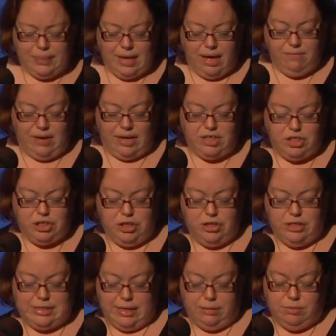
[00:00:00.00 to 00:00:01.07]
I've had a
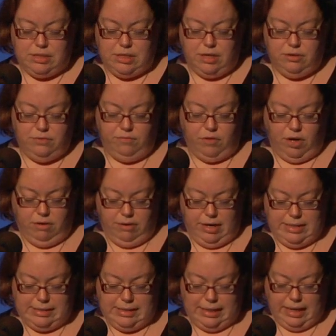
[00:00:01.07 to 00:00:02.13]
show downturned very
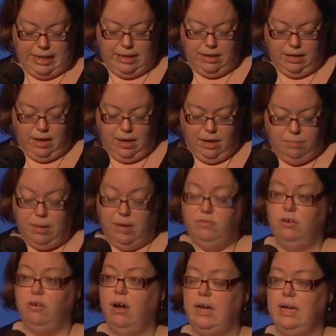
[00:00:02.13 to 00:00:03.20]
recently
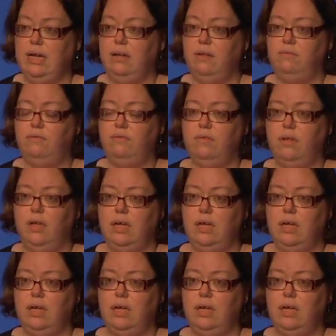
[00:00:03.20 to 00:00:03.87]
after a great deal of